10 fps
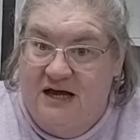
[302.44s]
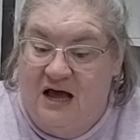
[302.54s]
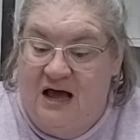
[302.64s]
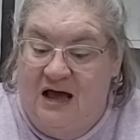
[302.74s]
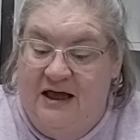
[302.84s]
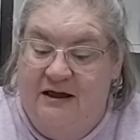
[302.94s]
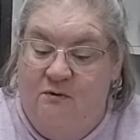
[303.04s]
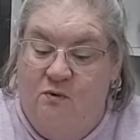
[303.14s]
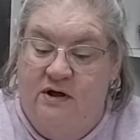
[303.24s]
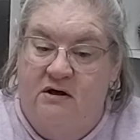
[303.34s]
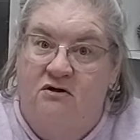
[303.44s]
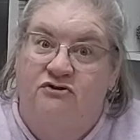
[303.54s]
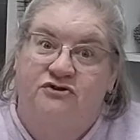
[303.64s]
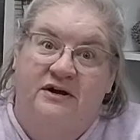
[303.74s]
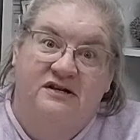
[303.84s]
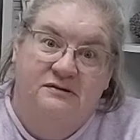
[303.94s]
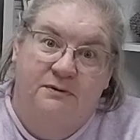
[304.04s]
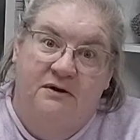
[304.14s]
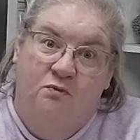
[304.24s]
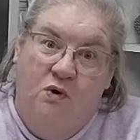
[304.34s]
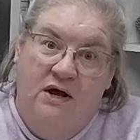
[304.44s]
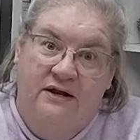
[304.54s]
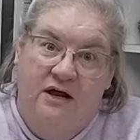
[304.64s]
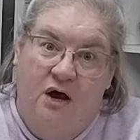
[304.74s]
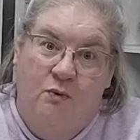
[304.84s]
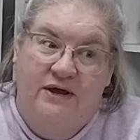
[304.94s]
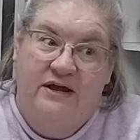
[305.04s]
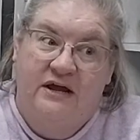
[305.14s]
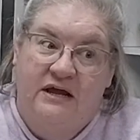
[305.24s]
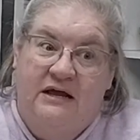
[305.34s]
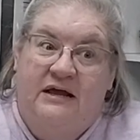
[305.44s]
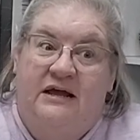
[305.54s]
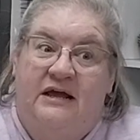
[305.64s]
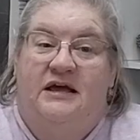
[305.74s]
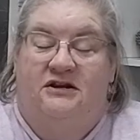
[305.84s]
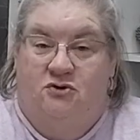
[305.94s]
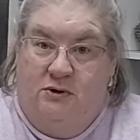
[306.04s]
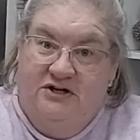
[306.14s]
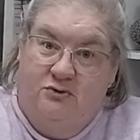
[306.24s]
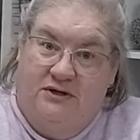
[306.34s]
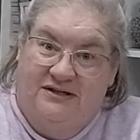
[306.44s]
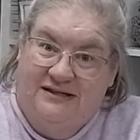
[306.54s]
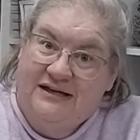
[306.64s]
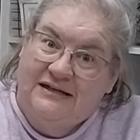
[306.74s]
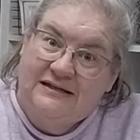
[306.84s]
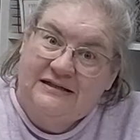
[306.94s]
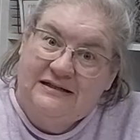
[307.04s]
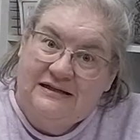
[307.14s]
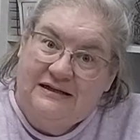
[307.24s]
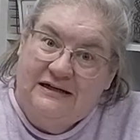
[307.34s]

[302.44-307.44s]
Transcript: I will try to spin 1 a week in 2026,